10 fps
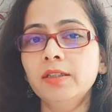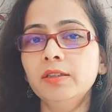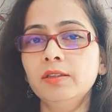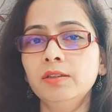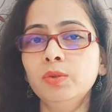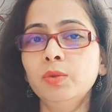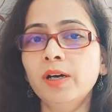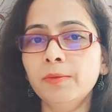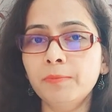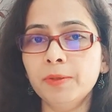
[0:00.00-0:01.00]
you
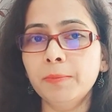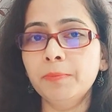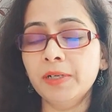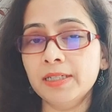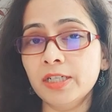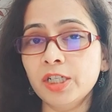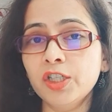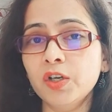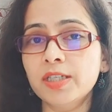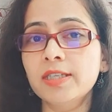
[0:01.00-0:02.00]
are representing
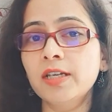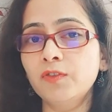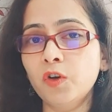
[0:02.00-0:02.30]
yourself